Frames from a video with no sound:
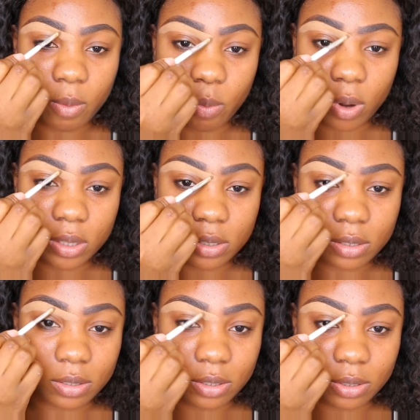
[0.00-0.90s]
what
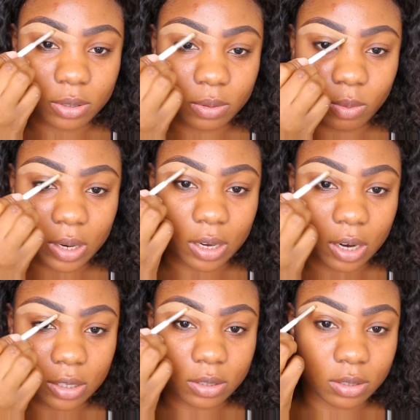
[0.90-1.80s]
to do, what
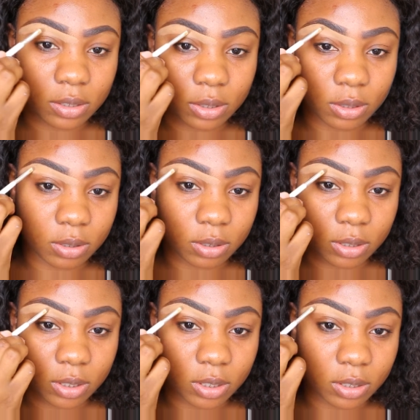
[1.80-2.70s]
not to
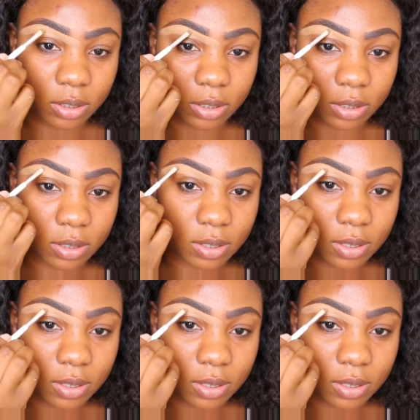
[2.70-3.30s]
do, since